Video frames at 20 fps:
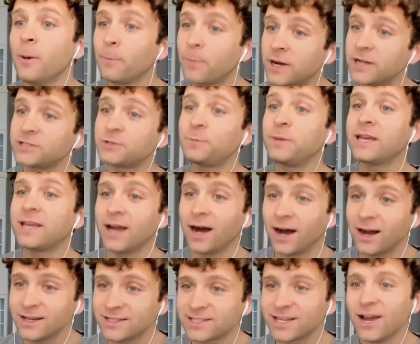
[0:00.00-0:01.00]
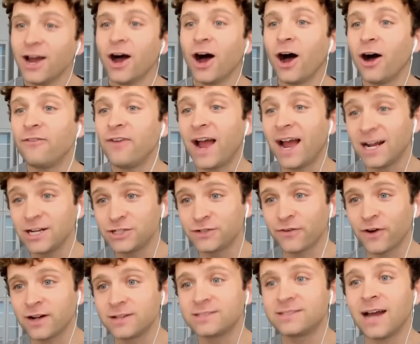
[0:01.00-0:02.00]
but it's because of hedge
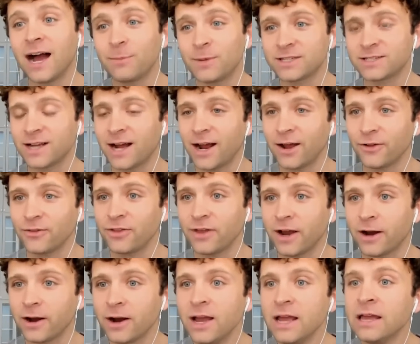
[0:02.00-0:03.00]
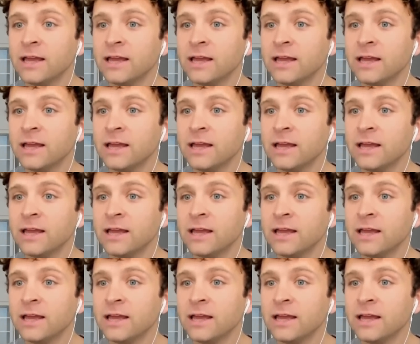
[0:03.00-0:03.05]
funds domiciled there.